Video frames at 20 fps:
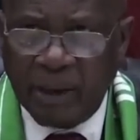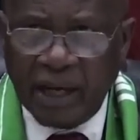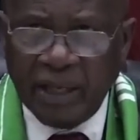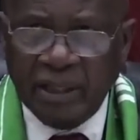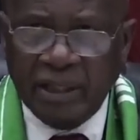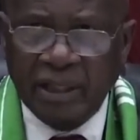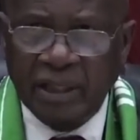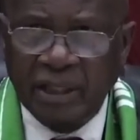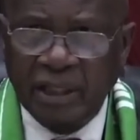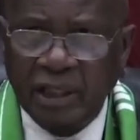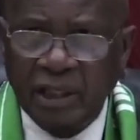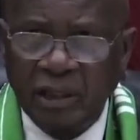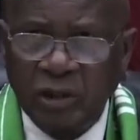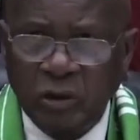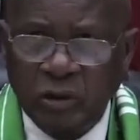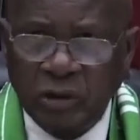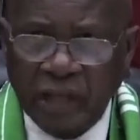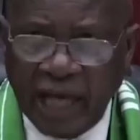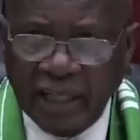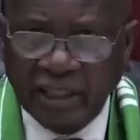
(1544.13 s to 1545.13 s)
by the
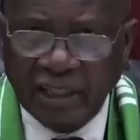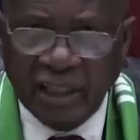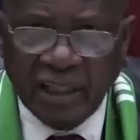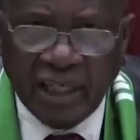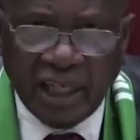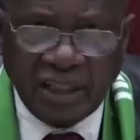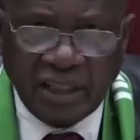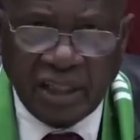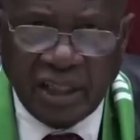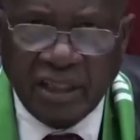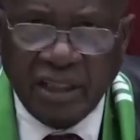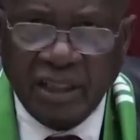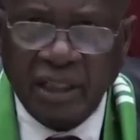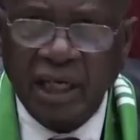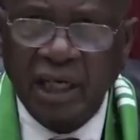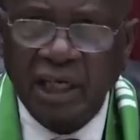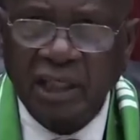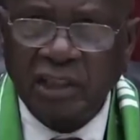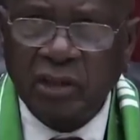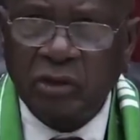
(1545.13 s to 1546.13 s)
United Nations
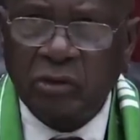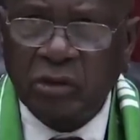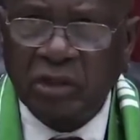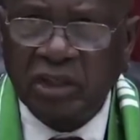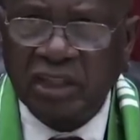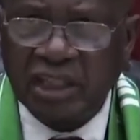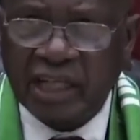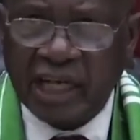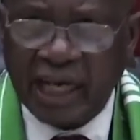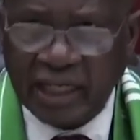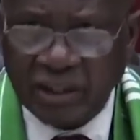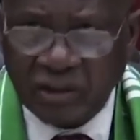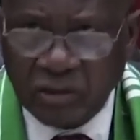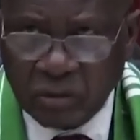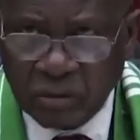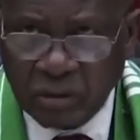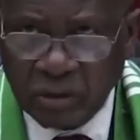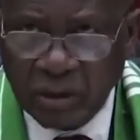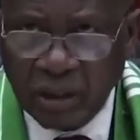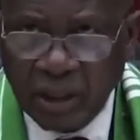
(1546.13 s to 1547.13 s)
Security
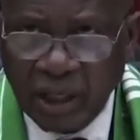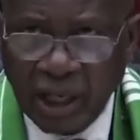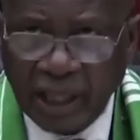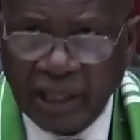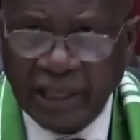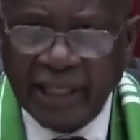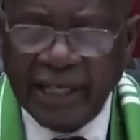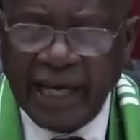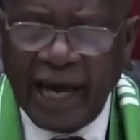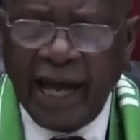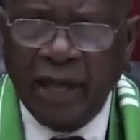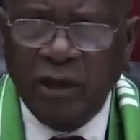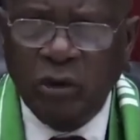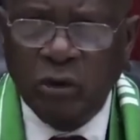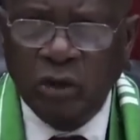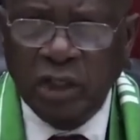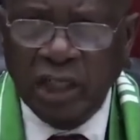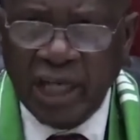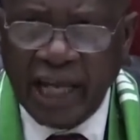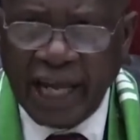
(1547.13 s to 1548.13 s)
Council. They are
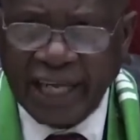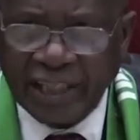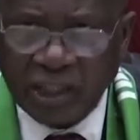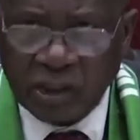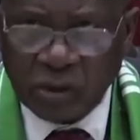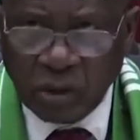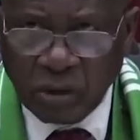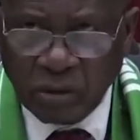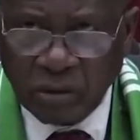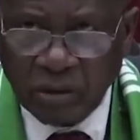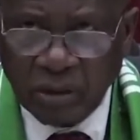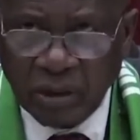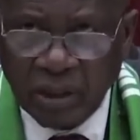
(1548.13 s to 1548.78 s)
unilateral